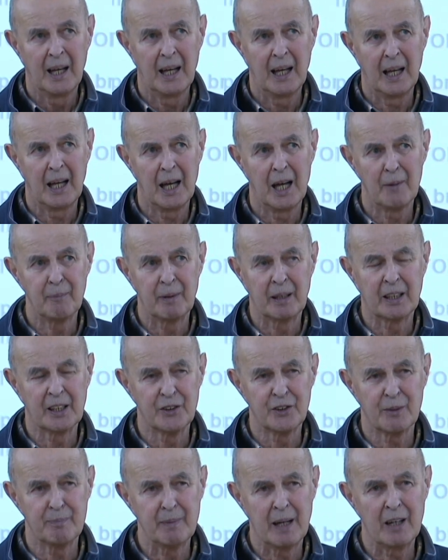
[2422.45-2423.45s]
Uh, because
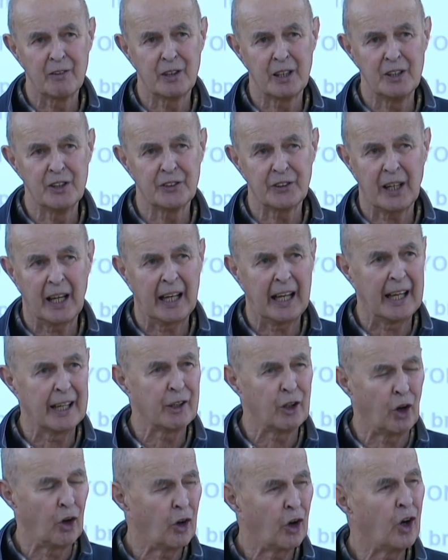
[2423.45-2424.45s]
the Mounties had
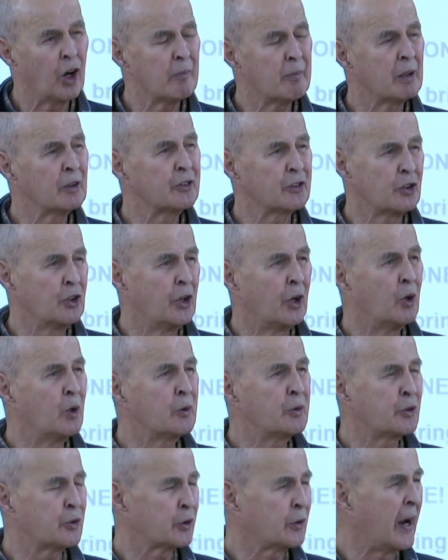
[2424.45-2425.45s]
almost no
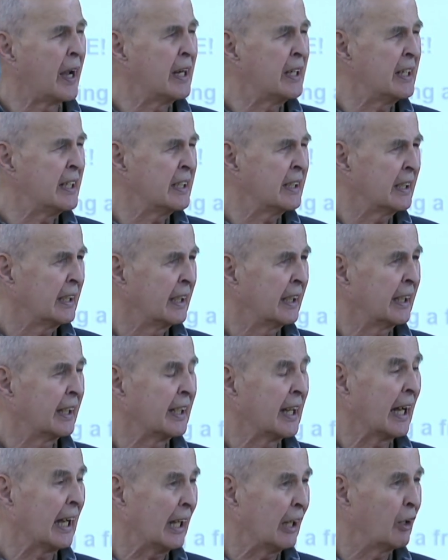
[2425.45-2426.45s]
training in
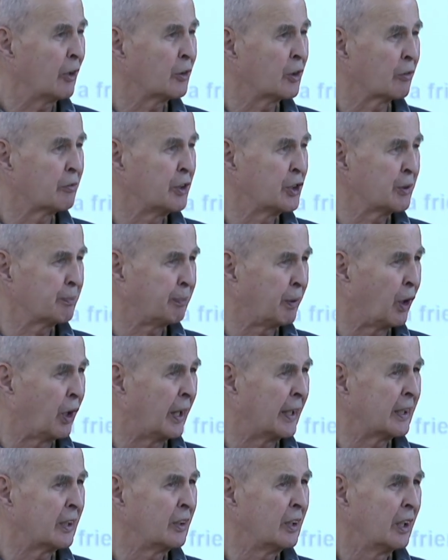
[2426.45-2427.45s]
how to
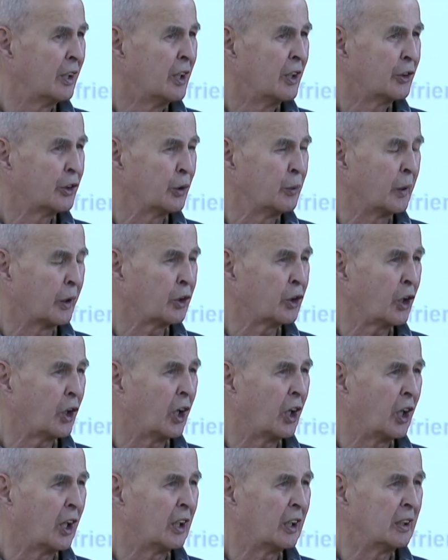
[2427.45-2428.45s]
respond to a
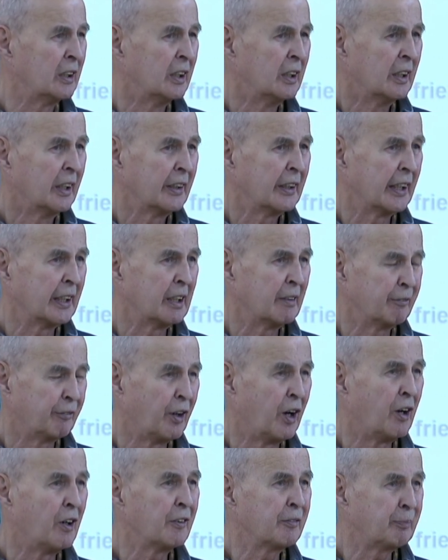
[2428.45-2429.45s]
call that
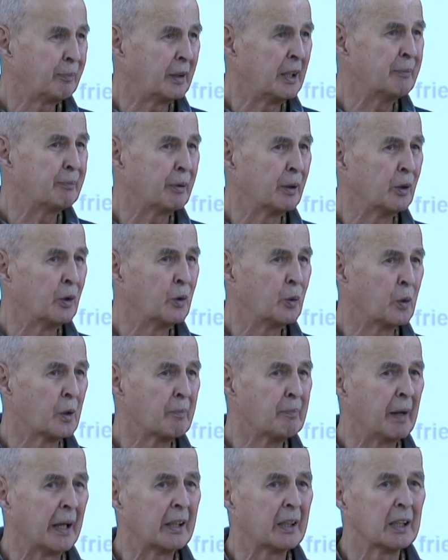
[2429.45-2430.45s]
involved people who were
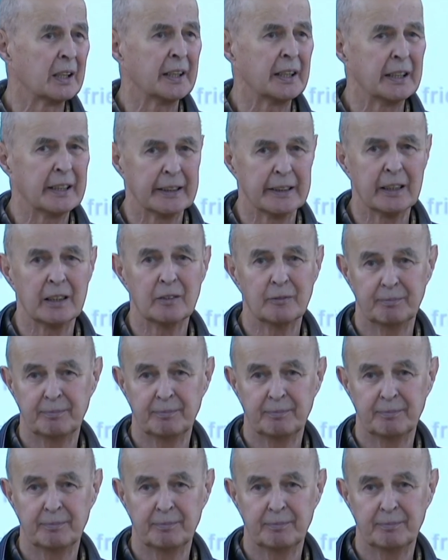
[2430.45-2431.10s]
mentally ill.